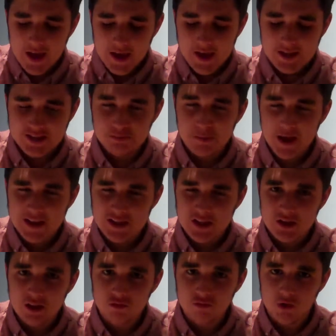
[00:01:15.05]
It's better
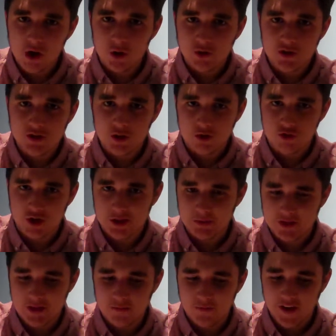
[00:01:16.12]
than Rose and the
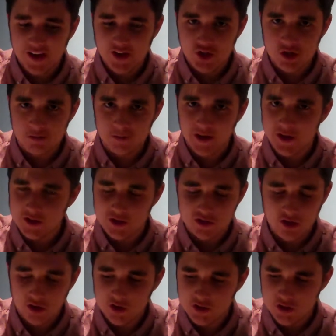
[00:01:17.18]
Christmas Invasion, but it's
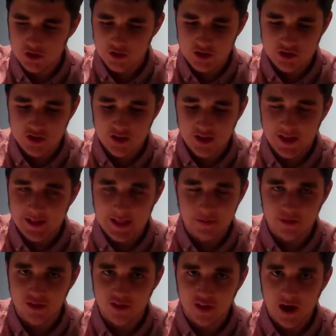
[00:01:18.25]
not as good as the
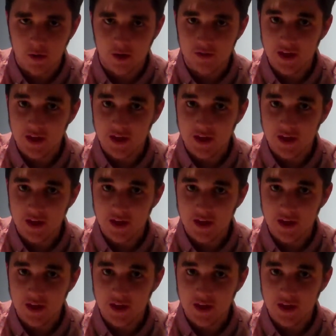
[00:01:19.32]
11th Hour.